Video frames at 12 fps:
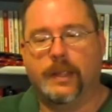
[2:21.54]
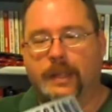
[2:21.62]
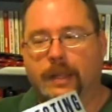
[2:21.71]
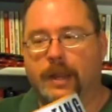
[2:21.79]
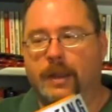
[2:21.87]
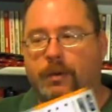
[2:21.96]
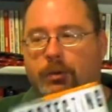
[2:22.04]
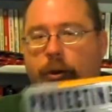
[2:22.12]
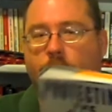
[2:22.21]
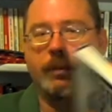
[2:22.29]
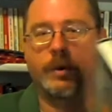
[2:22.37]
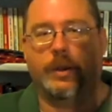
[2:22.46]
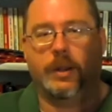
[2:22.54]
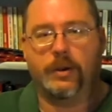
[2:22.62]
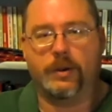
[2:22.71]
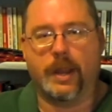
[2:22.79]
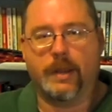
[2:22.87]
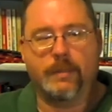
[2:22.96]
you know, humor and
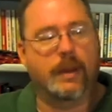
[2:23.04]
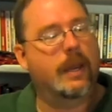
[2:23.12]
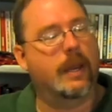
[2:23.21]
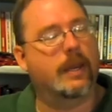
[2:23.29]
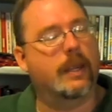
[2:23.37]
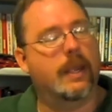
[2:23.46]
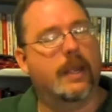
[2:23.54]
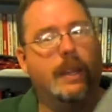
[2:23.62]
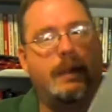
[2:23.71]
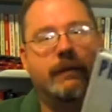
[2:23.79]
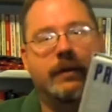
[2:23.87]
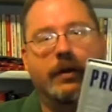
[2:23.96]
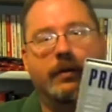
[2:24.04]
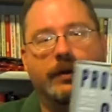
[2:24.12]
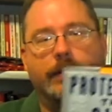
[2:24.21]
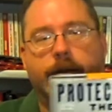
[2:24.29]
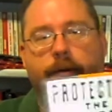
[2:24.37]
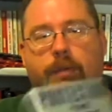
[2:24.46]
entertainment in it, even though
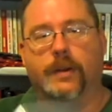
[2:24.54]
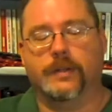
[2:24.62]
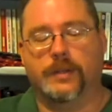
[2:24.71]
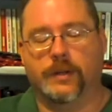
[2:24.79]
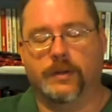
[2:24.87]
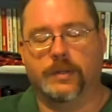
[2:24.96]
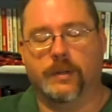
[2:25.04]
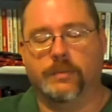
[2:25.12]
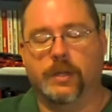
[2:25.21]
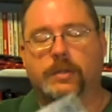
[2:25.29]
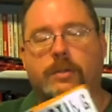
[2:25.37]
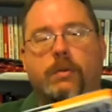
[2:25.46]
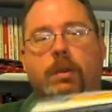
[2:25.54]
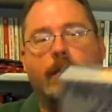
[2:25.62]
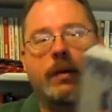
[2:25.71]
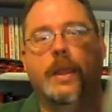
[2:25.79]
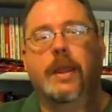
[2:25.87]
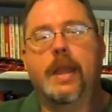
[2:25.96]
this is a very serious subject. So
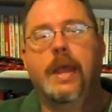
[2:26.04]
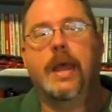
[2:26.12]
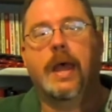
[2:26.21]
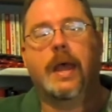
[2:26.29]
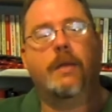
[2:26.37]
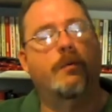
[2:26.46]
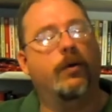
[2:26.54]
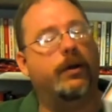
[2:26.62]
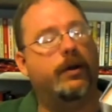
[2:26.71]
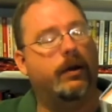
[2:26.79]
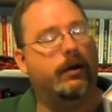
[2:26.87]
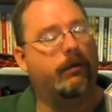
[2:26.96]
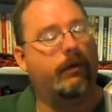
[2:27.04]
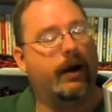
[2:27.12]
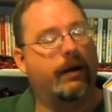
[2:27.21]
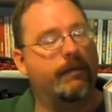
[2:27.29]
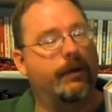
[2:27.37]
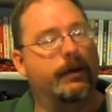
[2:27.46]
anyway, I would uh,
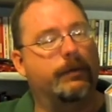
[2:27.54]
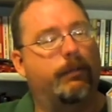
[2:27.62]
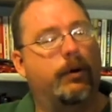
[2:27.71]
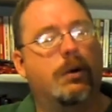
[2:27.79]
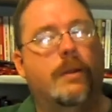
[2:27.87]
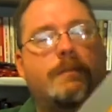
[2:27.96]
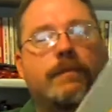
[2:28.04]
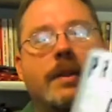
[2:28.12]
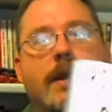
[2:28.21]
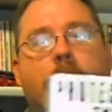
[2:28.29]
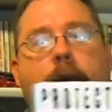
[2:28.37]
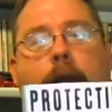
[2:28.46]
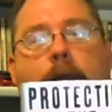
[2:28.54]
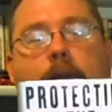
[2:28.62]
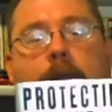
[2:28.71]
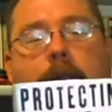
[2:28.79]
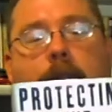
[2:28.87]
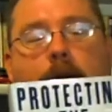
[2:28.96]
recommend this book.
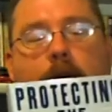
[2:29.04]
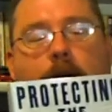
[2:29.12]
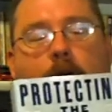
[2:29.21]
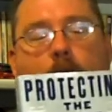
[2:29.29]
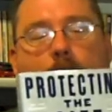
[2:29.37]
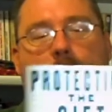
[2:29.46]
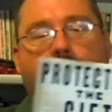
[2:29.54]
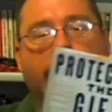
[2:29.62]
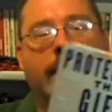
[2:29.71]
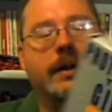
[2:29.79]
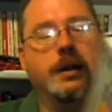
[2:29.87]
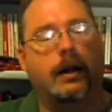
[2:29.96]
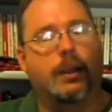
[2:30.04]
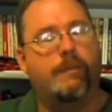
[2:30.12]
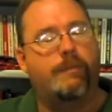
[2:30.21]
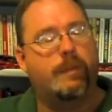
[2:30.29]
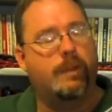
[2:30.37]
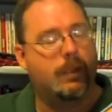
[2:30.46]
And here you go, Protecting the
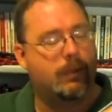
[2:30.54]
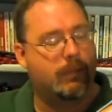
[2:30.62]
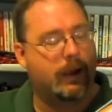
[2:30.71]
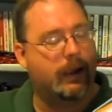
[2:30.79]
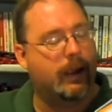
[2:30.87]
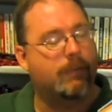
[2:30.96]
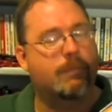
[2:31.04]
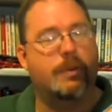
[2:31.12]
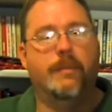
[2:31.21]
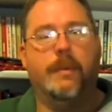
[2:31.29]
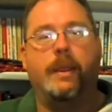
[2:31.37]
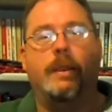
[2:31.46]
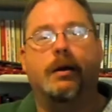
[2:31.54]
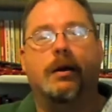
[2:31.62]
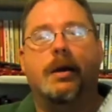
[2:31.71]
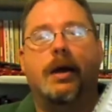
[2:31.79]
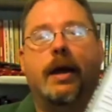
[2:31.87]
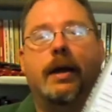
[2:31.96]
Gift by Gavin DeBecker.
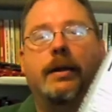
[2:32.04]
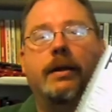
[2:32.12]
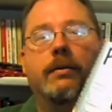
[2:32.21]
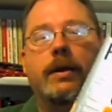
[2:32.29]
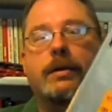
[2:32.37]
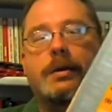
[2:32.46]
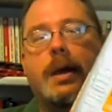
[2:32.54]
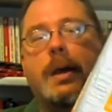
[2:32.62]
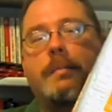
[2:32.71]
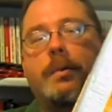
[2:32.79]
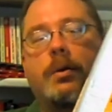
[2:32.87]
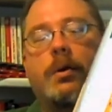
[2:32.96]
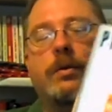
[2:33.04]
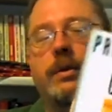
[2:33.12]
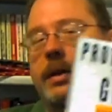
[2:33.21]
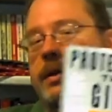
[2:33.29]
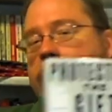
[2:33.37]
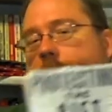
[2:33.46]
And until next time, you can always
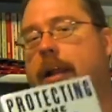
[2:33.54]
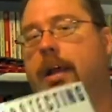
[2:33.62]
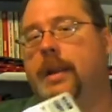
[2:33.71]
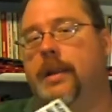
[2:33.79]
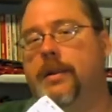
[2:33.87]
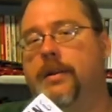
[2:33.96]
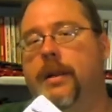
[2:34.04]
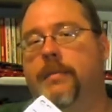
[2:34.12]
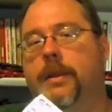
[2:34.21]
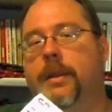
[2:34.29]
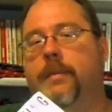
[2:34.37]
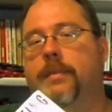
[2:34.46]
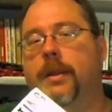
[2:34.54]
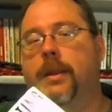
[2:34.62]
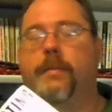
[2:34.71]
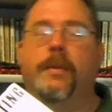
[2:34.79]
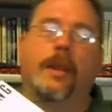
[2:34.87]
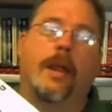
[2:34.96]
catch us online,
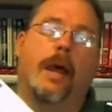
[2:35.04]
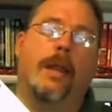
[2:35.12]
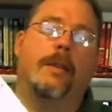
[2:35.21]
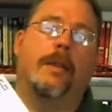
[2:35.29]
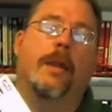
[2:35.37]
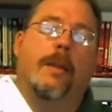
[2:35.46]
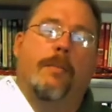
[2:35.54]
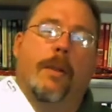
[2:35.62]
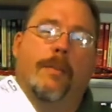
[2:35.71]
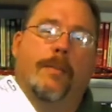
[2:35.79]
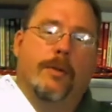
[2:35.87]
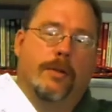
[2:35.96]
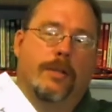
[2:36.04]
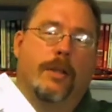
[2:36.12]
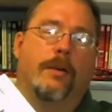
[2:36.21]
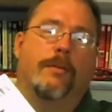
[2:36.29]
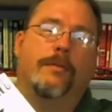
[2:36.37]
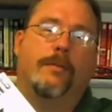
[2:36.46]

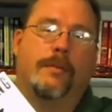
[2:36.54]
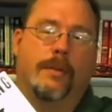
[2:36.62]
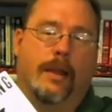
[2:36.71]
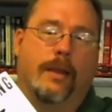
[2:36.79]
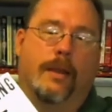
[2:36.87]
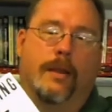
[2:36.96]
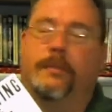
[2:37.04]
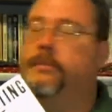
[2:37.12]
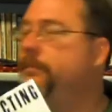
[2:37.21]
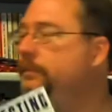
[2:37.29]
www.prepperbookshelf.com.